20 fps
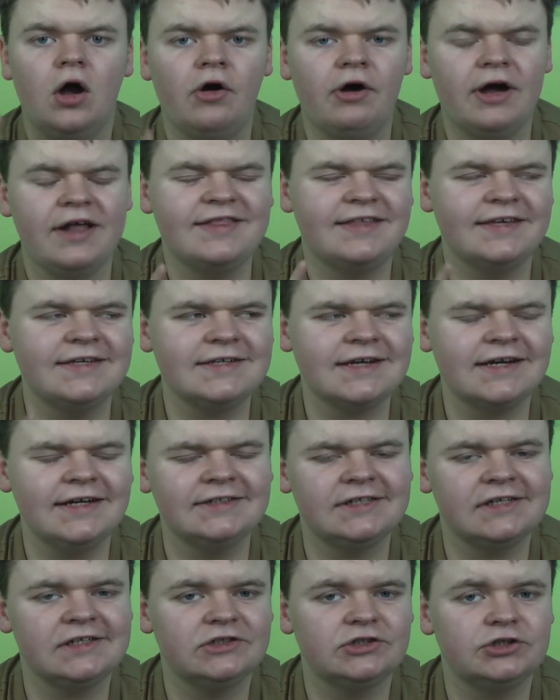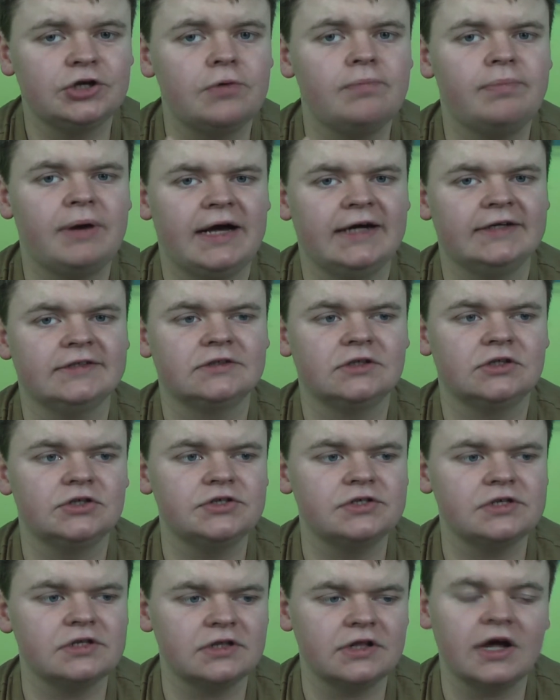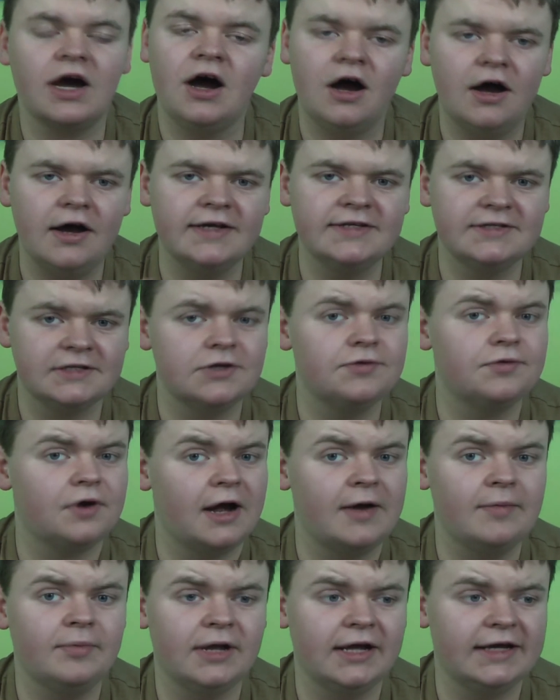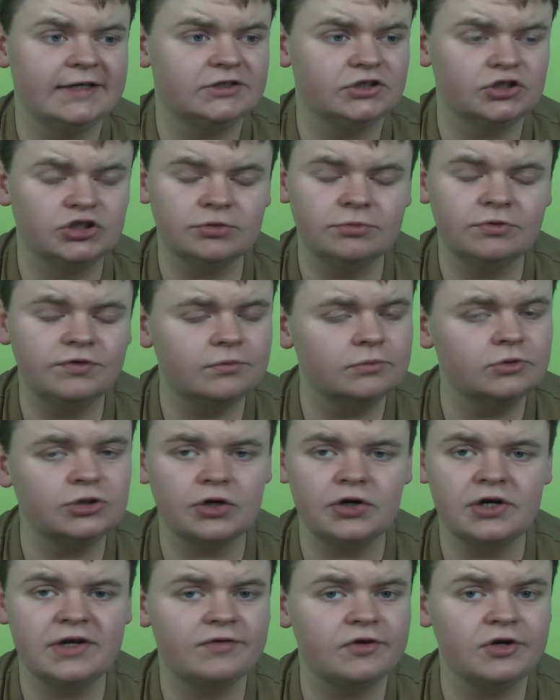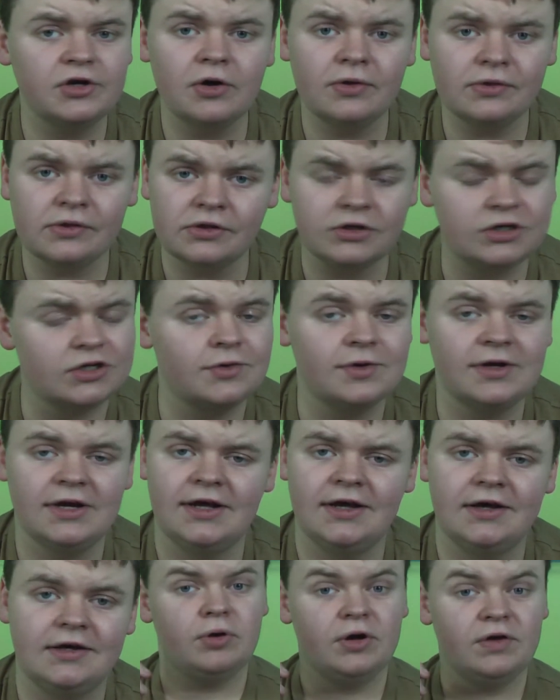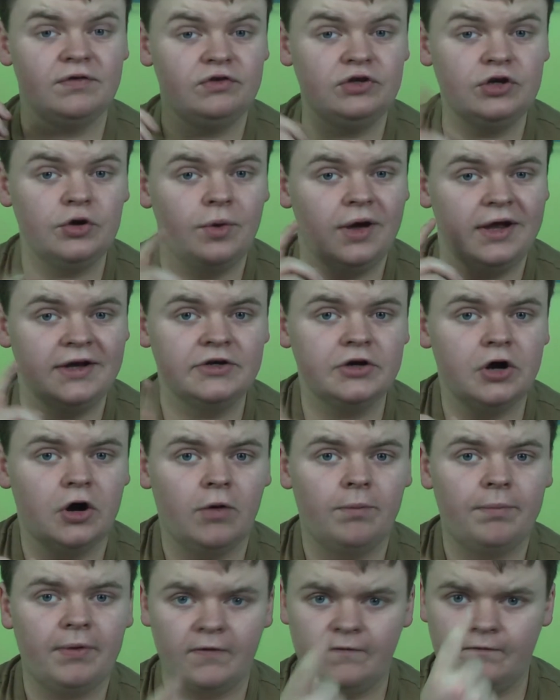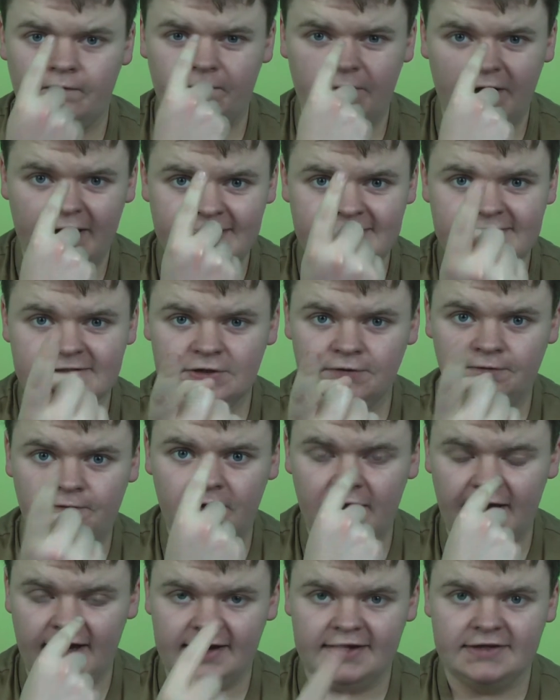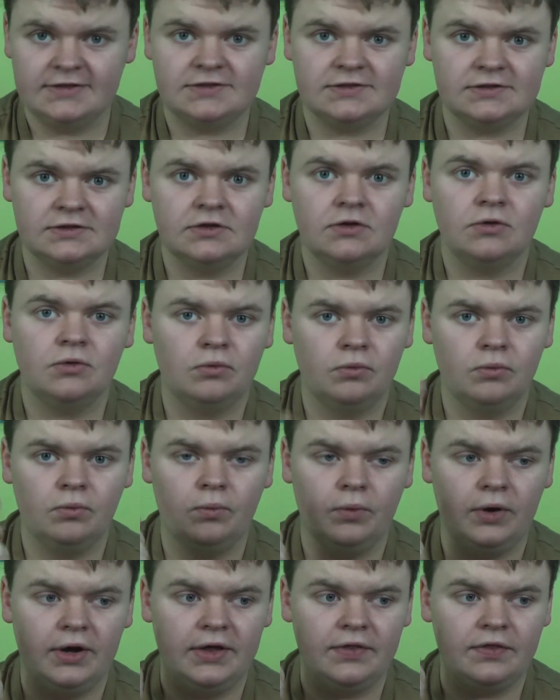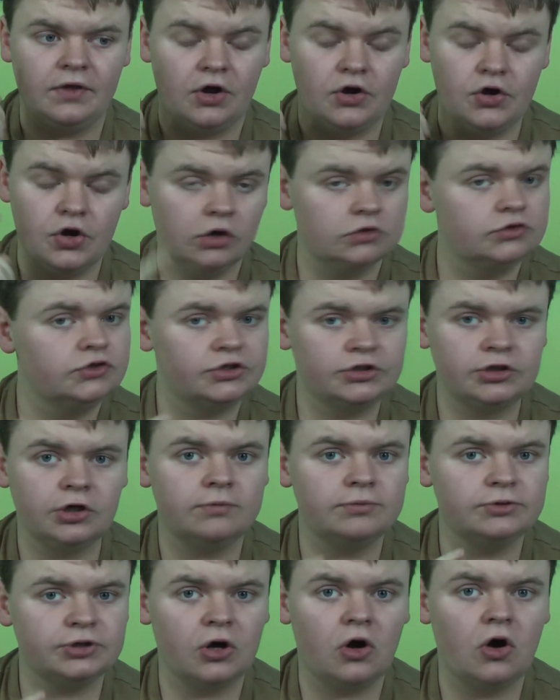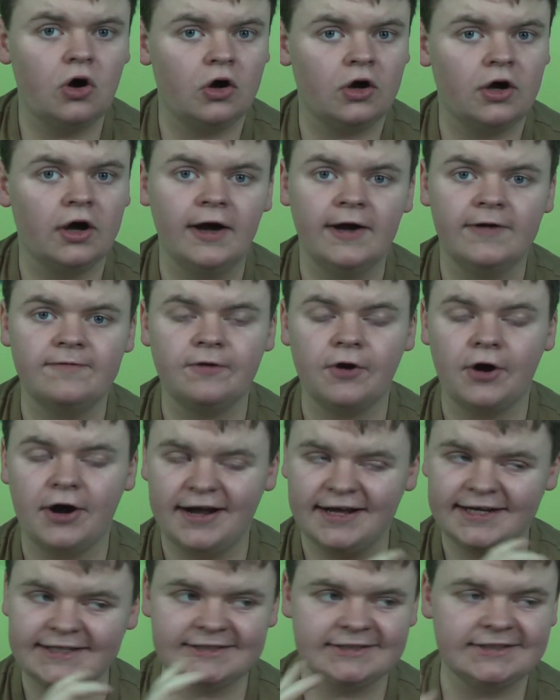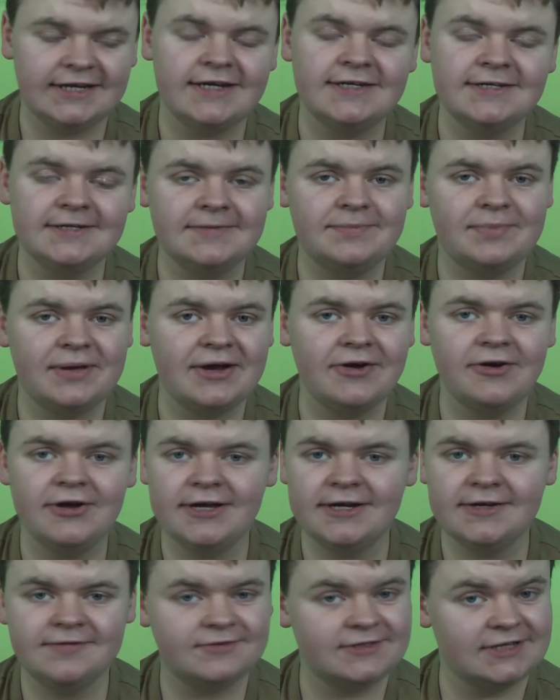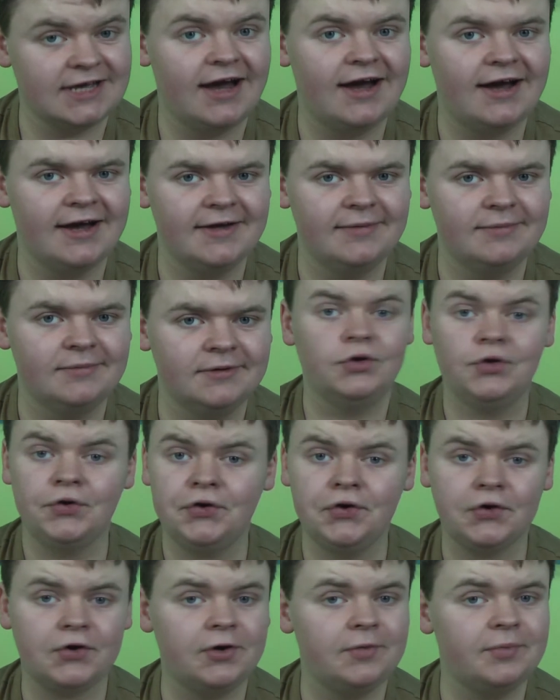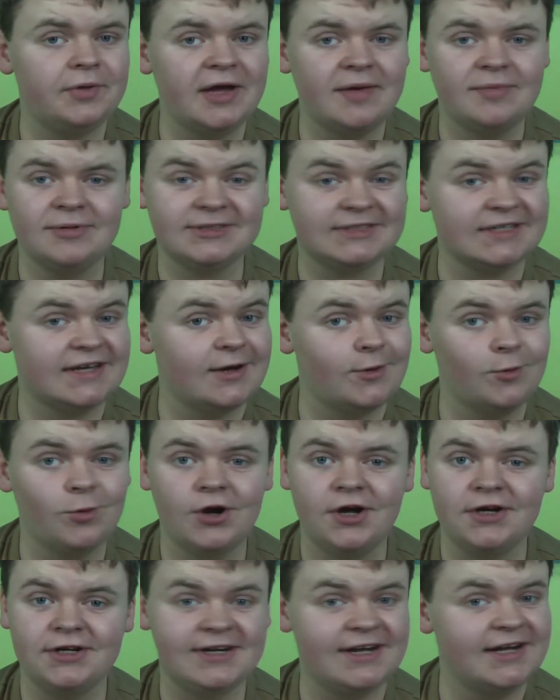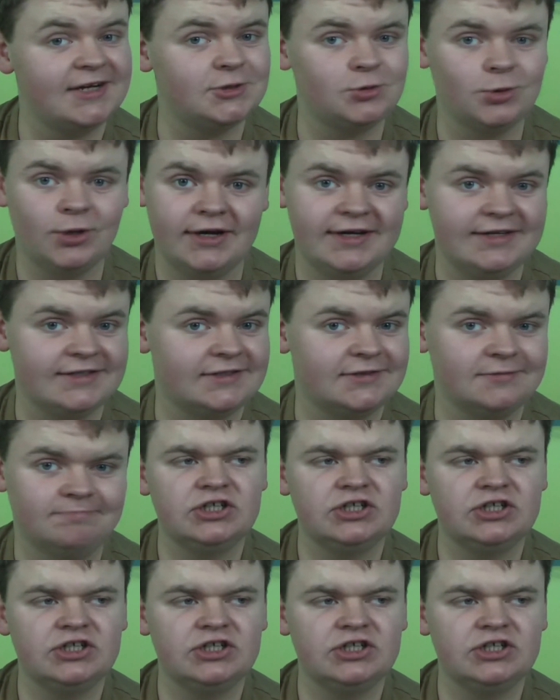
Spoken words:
Alright, these guys aren't so bad because the heart is in the right place and some of them don't even know that they're doing it. But if you end up face to face with a non-stop talker for an extended period of time, you're not going to be able to get a word in edgeways.